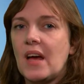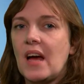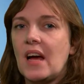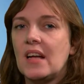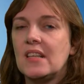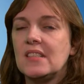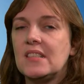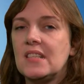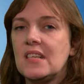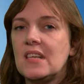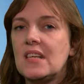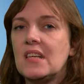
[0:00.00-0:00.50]

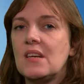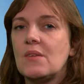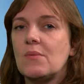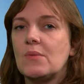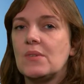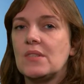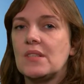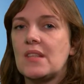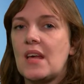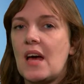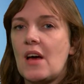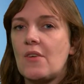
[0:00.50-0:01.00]
and D
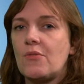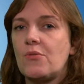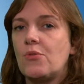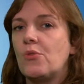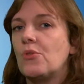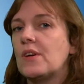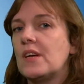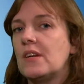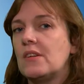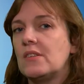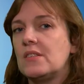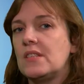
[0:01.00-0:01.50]
was
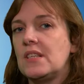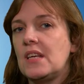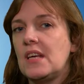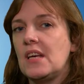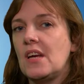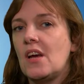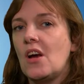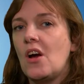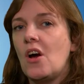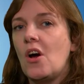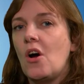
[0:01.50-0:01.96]
therefore guilty